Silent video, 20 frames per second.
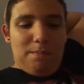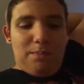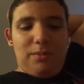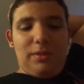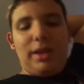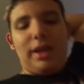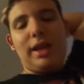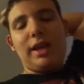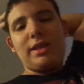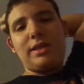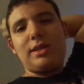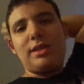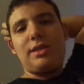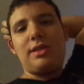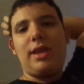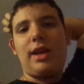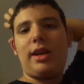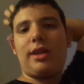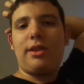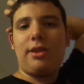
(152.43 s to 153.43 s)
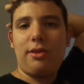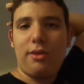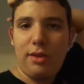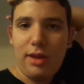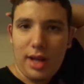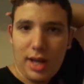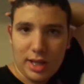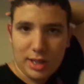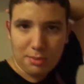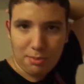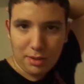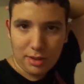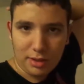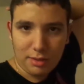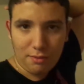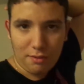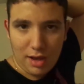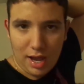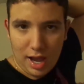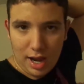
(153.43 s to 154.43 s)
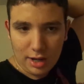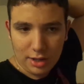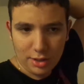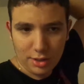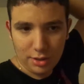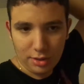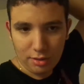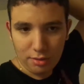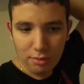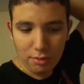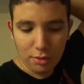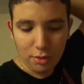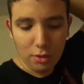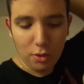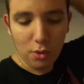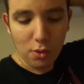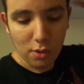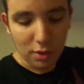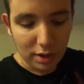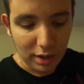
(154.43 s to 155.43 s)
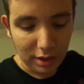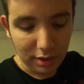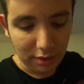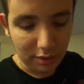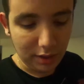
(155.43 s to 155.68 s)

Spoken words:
I guess, the technical aspect of actually recording the